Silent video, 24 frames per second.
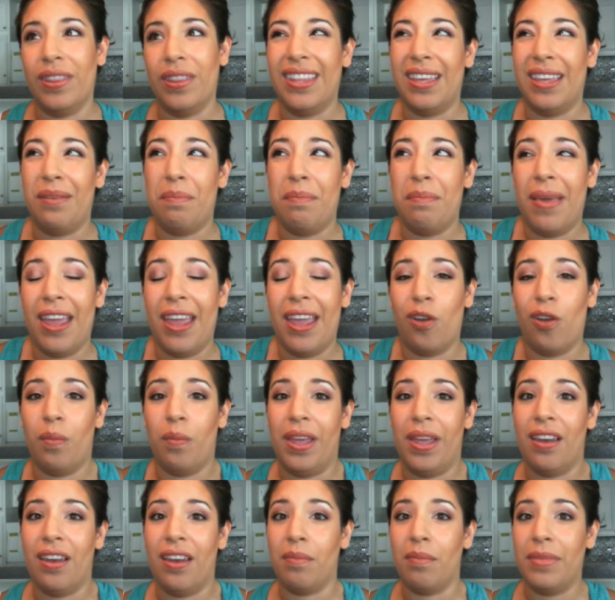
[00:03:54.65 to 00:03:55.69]
and they may or
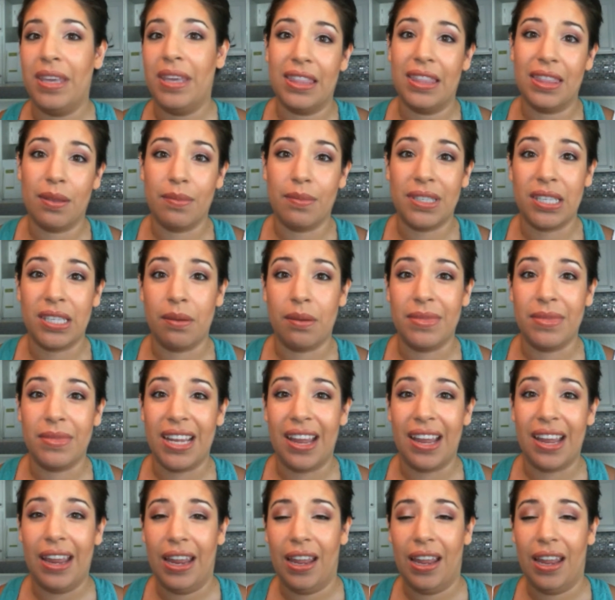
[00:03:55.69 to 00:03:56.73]
may not meet them
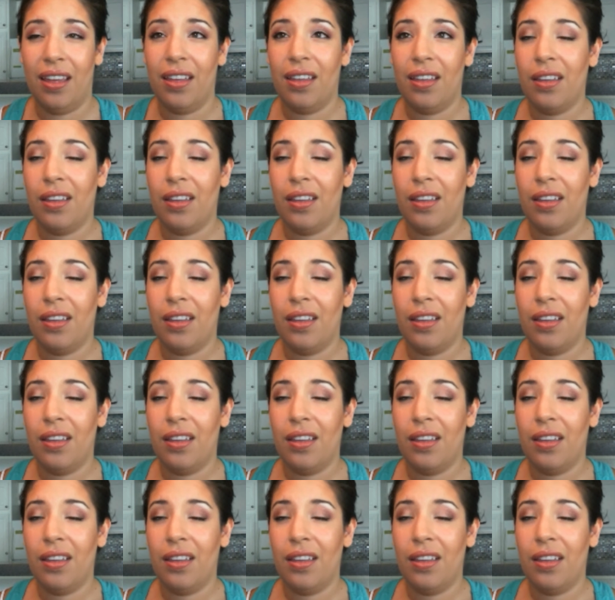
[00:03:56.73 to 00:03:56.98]
someday.